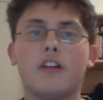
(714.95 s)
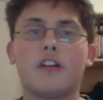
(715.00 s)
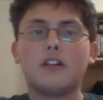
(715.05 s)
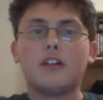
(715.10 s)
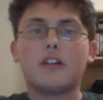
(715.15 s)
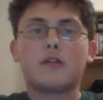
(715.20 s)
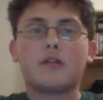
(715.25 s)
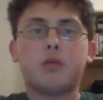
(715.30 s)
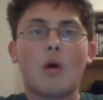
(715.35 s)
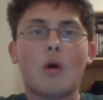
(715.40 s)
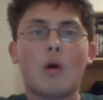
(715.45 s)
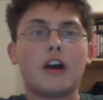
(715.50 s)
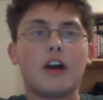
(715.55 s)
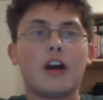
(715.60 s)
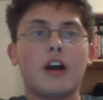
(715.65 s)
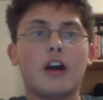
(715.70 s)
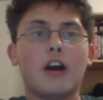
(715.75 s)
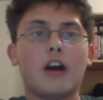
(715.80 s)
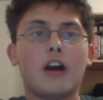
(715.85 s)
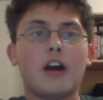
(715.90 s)
quote
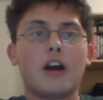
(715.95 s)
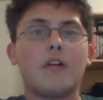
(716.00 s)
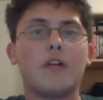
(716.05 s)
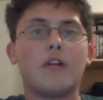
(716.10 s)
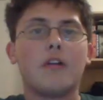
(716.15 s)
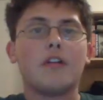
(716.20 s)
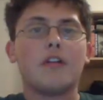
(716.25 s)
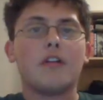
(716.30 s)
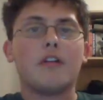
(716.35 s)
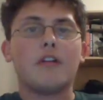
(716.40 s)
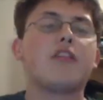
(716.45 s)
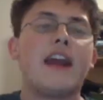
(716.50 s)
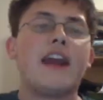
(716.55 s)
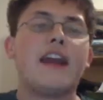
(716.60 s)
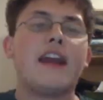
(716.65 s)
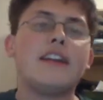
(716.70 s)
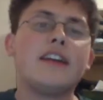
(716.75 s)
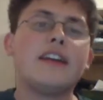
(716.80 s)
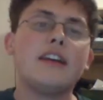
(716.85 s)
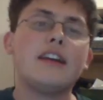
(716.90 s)
unquote
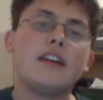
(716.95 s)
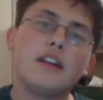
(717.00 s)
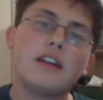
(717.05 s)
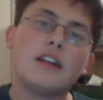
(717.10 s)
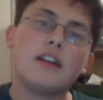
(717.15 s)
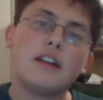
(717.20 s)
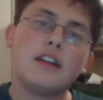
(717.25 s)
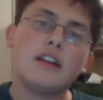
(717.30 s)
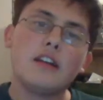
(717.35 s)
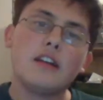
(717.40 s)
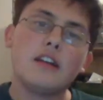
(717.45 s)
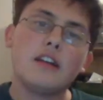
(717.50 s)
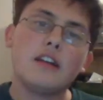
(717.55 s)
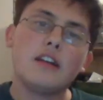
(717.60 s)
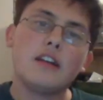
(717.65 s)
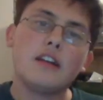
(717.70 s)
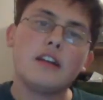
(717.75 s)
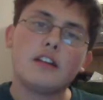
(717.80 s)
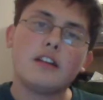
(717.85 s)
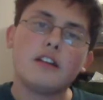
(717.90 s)
upgrade
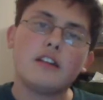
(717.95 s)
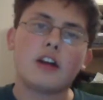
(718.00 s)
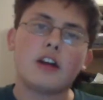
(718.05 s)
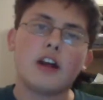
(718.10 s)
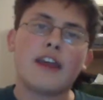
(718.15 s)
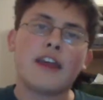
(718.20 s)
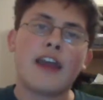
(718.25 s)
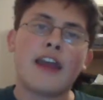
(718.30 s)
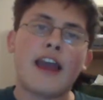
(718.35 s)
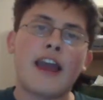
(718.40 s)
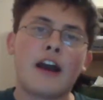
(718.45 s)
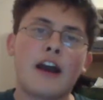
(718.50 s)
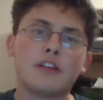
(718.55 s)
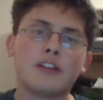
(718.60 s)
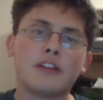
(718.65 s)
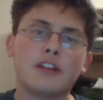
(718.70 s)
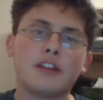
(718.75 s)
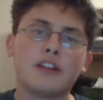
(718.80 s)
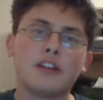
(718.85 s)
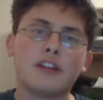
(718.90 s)
your account,
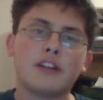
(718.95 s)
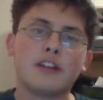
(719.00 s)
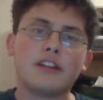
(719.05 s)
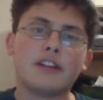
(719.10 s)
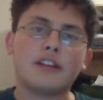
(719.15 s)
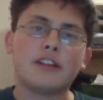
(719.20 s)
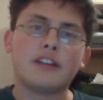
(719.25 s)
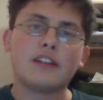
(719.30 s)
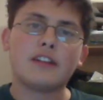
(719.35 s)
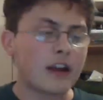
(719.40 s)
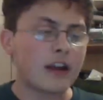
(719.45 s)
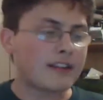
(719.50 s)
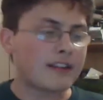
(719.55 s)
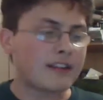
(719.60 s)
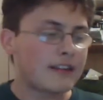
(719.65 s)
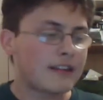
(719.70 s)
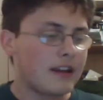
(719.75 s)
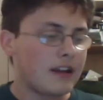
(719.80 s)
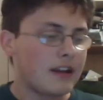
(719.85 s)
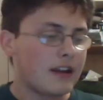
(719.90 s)
sucks.
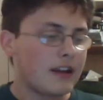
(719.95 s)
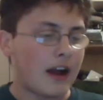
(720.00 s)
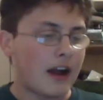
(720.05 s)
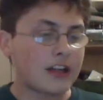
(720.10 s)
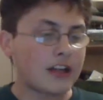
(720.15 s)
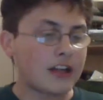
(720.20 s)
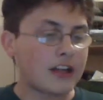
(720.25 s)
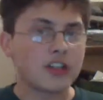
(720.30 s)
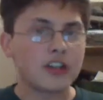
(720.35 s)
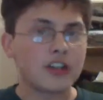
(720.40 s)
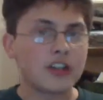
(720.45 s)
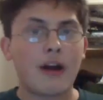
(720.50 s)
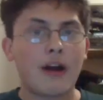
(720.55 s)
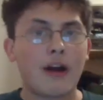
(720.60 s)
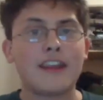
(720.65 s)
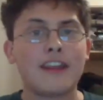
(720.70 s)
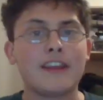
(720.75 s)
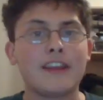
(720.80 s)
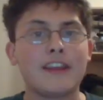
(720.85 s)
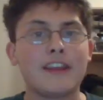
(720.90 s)
I should know. I
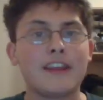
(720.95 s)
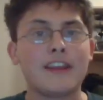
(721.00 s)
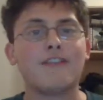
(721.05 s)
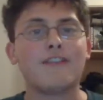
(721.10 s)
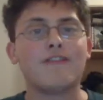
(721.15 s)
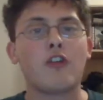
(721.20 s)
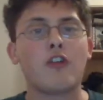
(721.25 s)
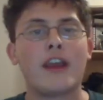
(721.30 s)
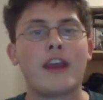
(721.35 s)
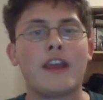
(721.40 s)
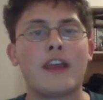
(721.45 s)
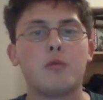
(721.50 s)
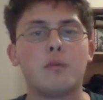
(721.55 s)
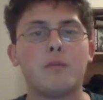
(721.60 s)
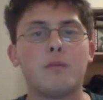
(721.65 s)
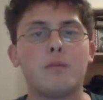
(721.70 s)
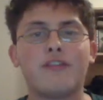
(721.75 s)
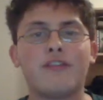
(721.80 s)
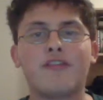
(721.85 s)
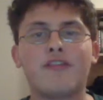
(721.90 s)
used it
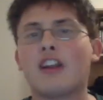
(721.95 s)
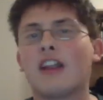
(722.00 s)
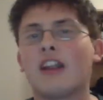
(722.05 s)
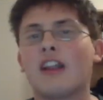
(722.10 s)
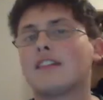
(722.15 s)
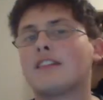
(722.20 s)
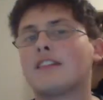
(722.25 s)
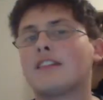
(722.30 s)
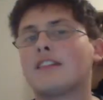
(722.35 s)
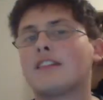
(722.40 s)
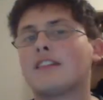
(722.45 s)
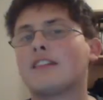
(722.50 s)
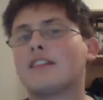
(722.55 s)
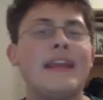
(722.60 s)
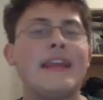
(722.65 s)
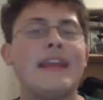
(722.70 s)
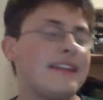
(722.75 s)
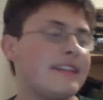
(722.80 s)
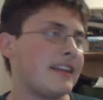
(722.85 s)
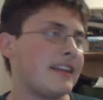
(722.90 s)
for like 2
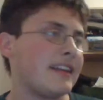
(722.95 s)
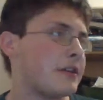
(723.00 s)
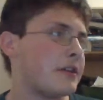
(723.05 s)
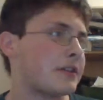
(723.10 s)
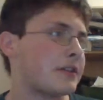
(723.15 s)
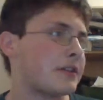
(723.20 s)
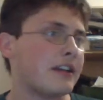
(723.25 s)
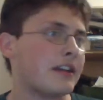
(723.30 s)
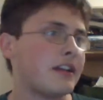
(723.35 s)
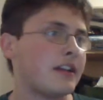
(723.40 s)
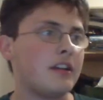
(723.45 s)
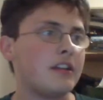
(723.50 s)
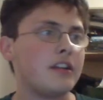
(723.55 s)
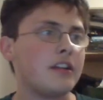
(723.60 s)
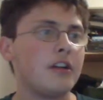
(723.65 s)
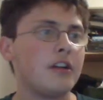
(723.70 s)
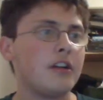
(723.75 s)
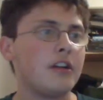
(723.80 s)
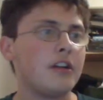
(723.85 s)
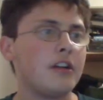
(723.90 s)
weeks, I was like, you
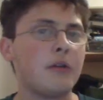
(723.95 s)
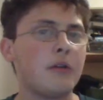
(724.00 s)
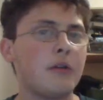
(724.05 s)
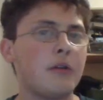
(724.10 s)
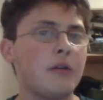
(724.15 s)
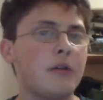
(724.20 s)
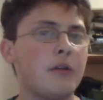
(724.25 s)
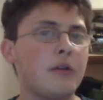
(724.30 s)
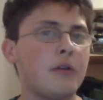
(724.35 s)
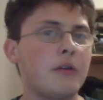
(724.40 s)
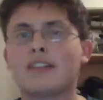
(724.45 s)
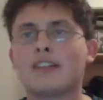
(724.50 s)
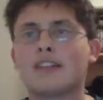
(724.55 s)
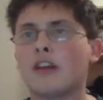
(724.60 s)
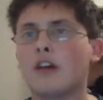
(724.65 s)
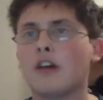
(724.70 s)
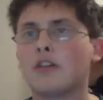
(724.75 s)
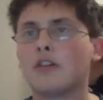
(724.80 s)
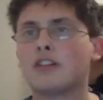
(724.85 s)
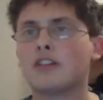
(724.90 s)
know what? This is
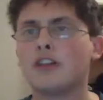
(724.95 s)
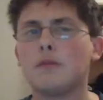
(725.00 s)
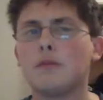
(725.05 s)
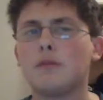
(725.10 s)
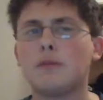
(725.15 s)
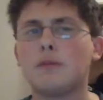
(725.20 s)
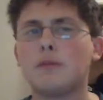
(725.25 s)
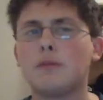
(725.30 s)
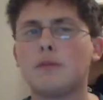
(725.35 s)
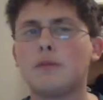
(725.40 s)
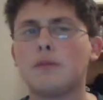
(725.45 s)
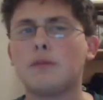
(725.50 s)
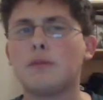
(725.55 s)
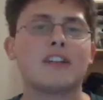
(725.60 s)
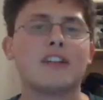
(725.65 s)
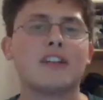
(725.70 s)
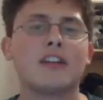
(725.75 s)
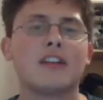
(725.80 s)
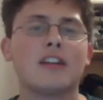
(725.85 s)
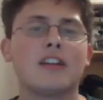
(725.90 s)
so stupid. I can't
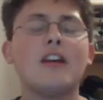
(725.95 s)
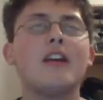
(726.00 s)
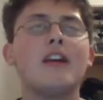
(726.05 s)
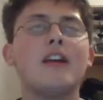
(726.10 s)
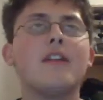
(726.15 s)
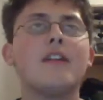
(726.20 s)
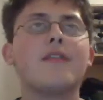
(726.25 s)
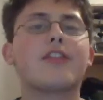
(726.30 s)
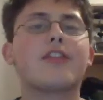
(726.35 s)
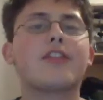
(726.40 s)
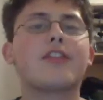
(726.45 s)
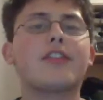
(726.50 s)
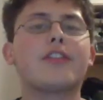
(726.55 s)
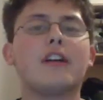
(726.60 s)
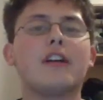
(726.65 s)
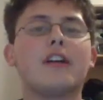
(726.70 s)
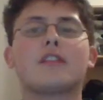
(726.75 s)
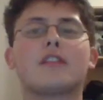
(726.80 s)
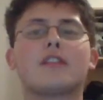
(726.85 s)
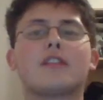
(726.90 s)
even.
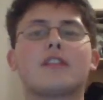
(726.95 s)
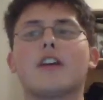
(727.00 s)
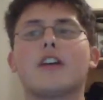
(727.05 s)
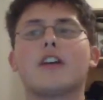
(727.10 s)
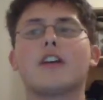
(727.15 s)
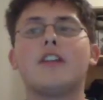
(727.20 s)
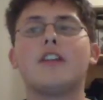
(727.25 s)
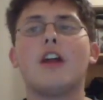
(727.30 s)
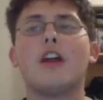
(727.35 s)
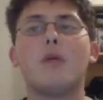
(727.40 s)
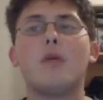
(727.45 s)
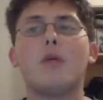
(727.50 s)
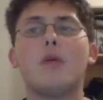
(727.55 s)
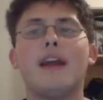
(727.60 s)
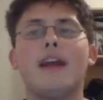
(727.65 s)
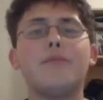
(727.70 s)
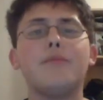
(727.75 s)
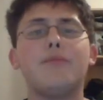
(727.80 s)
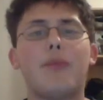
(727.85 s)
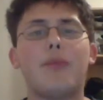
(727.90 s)
There's no
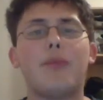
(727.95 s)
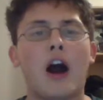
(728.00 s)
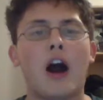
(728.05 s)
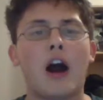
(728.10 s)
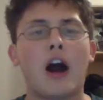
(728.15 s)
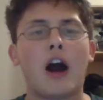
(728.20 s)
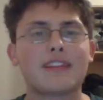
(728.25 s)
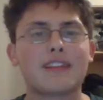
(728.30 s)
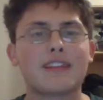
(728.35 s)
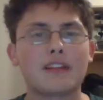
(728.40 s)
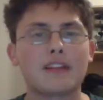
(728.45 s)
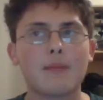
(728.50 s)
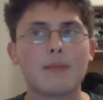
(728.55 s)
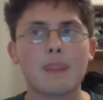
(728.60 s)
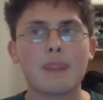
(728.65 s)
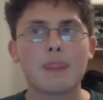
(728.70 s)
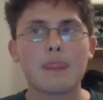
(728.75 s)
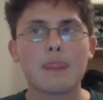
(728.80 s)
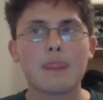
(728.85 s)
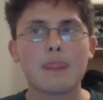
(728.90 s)
inbox.
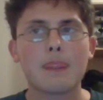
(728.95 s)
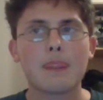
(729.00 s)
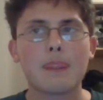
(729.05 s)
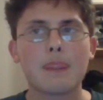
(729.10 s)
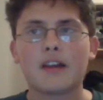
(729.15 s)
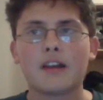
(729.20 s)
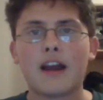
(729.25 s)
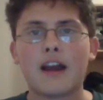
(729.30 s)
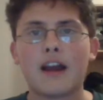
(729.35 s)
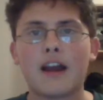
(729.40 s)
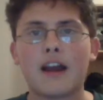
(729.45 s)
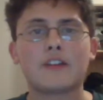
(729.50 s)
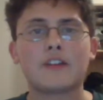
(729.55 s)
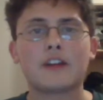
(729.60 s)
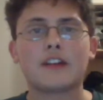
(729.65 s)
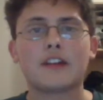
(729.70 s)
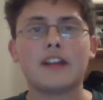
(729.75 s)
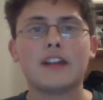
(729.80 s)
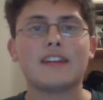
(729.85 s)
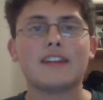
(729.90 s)
I have to
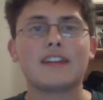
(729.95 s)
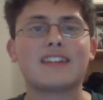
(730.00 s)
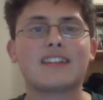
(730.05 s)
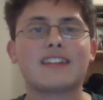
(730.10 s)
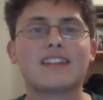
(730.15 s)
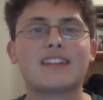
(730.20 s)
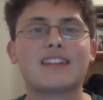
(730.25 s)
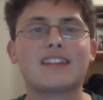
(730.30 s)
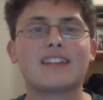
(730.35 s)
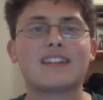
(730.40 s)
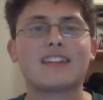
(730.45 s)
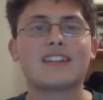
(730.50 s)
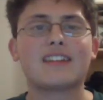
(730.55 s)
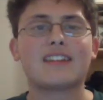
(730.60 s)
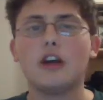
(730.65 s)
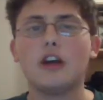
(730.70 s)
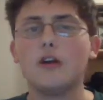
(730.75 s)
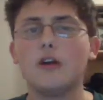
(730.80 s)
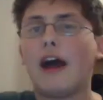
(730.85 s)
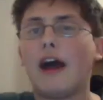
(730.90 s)
click this
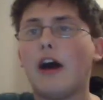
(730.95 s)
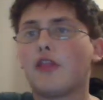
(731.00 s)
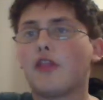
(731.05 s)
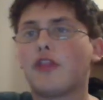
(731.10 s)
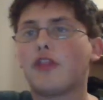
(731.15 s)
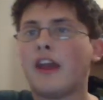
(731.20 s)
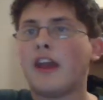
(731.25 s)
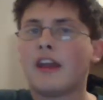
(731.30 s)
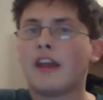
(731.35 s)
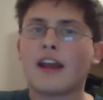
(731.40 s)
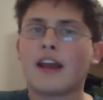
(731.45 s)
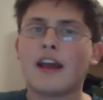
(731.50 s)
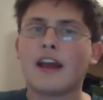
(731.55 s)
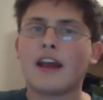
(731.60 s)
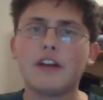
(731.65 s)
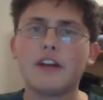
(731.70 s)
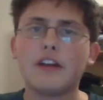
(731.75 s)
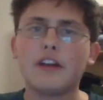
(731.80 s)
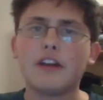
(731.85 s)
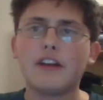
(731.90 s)
stupid bell thing. I
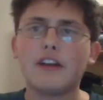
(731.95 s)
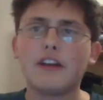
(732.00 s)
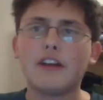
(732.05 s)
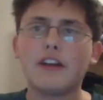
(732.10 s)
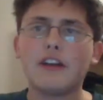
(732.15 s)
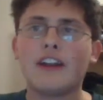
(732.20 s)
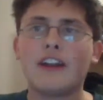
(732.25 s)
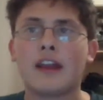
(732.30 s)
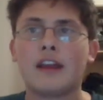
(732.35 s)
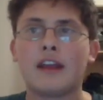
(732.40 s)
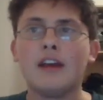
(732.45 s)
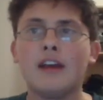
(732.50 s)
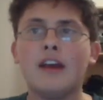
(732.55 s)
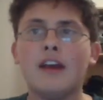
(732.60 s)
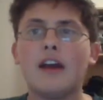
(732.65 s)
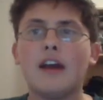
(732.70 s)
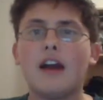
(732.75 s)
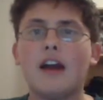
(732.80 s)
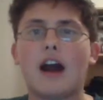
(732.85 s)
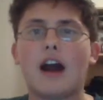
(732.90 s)
don't even have my
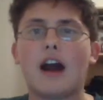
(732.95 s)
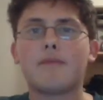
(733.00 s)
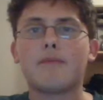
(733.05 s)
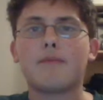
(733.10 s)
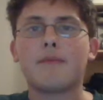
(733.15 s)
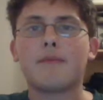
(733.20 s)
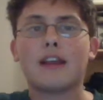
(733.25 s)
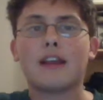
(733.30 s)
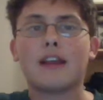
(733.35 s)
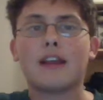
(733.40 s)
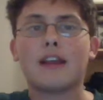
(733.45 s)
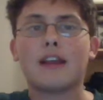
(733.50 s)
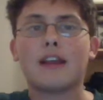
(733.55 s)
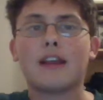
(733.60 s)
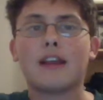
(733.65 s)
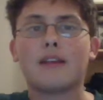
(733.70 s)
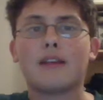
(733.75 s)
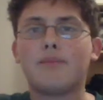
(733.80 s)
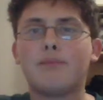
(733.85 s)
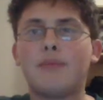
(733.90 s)

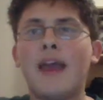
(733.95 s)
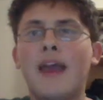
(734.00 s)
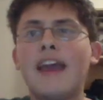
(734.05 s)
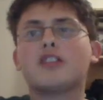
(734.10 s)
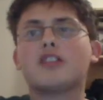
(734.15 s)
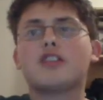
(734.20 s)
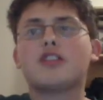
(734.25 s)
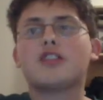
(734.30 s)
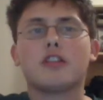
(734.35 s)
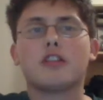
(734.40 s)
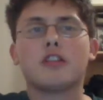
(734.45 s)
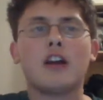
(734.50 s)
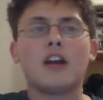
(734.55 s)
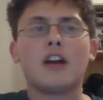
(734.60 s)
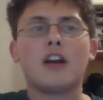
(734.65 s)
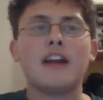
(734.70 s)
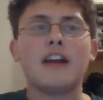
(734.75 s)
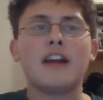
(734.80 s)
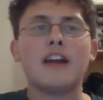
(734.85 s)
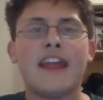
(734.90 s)
picture
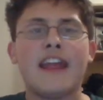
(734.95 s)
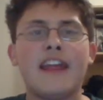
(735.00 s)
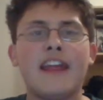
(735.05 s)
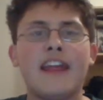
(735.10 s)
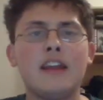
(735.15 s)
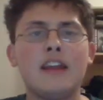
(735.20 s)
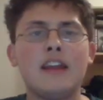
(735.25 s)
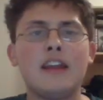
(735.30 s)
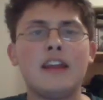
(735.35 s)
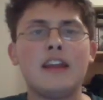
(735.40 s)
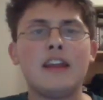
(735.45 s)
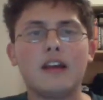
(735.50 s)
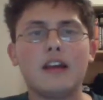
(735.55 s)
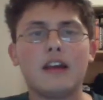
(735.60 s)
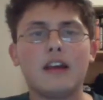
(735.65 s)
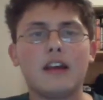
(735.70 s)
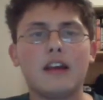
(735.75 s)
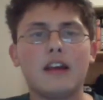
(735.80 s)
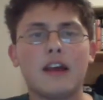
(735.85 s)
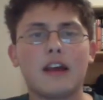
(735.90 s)
again,
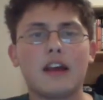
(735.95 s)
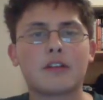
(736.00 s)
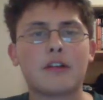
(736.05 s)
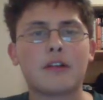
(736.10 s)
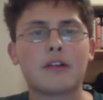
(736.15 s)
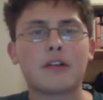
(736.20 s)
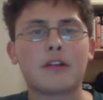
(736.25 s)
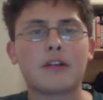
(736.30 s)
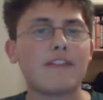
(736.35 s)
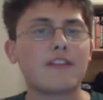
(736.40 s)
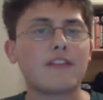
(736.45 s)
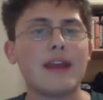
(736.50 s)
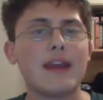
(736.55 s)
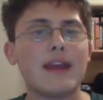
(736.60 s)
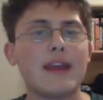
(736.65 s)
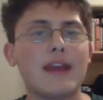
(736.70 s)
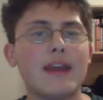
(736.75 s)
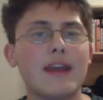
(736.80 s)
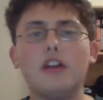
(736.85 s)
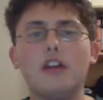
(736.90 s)
so I'd have to make
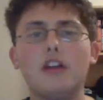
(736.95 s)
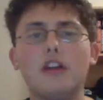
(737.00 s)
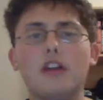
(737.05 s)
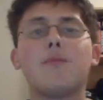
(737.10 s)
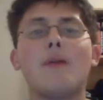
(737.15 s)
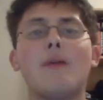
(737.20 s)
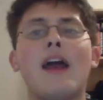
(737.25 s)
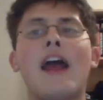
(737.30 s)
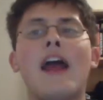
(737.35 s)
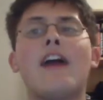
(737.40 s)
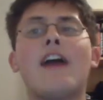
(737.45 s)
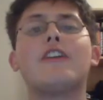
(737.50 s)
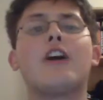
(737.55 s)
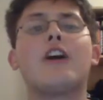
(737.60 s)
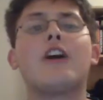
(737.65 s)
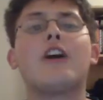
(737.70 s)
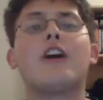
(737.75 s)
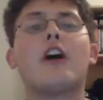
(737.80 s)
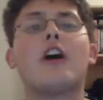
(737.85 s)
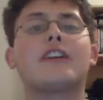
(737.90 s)
a new
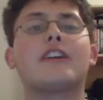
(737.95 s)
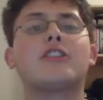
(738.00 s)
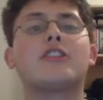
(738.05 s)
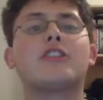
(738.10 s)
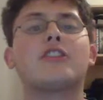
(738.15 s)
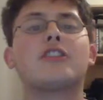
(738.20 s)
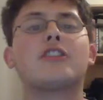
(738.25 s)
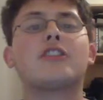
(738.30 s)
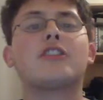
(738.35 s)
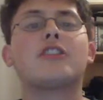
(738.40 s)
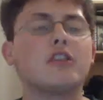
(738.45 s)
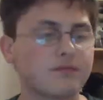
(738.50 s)
avatar picture,